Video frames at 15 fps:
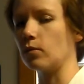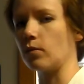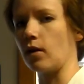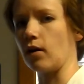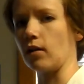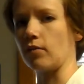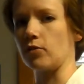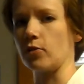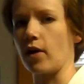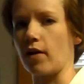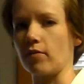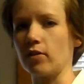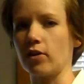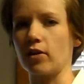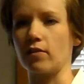Well, if you
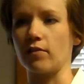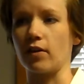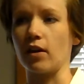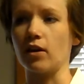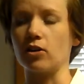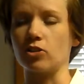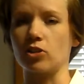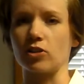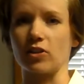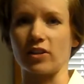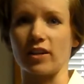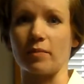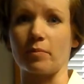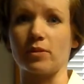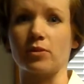haven't heard of it, you should
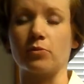look it up.